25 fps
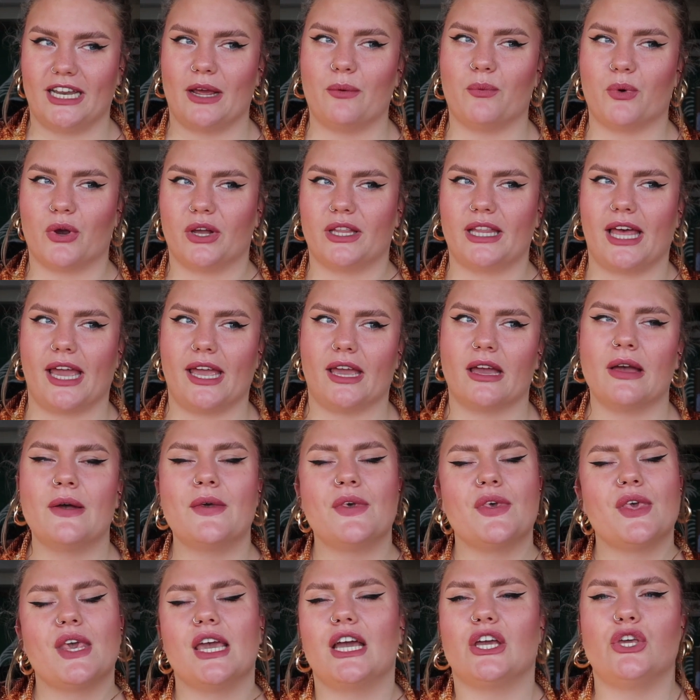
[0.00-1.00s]
They were like,
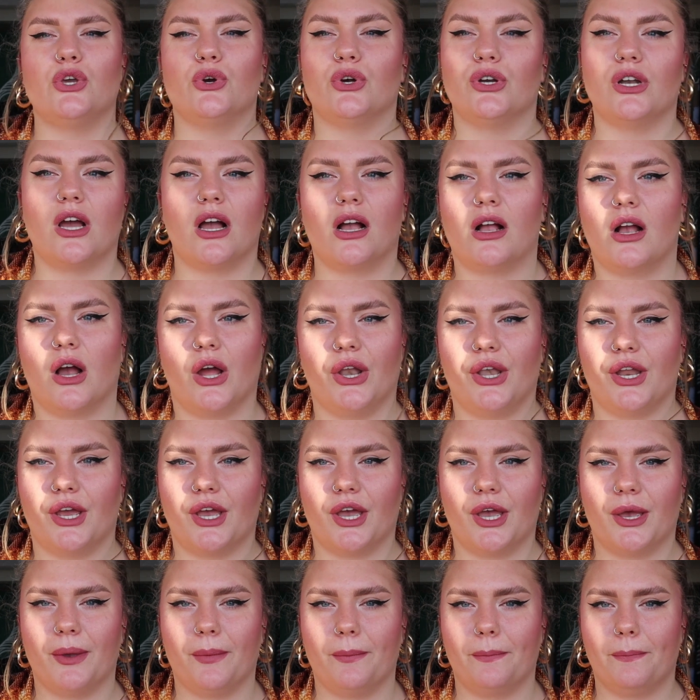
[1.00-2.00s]
you're not
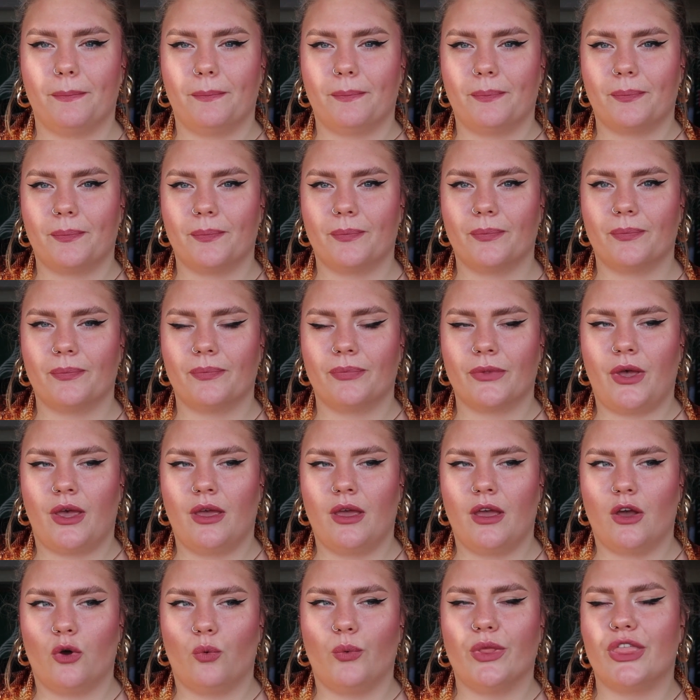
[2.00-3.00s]
gonna
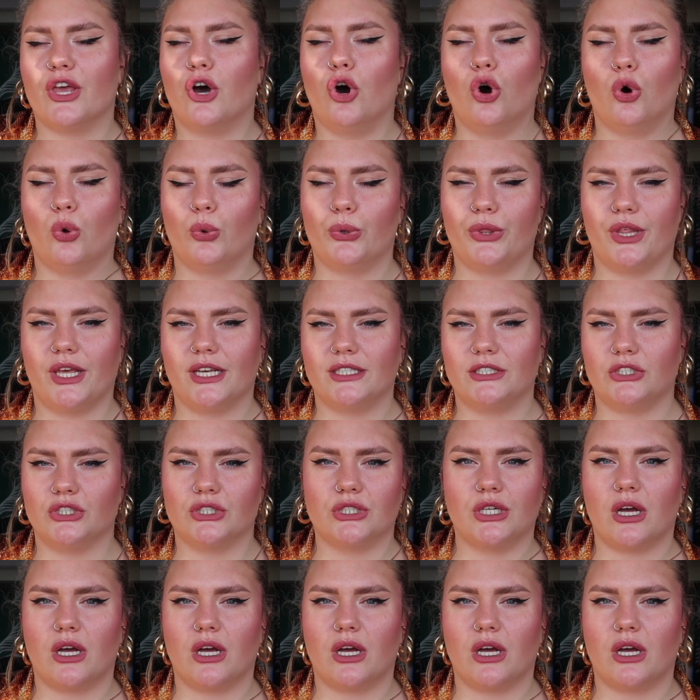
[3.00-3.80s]
withhold this.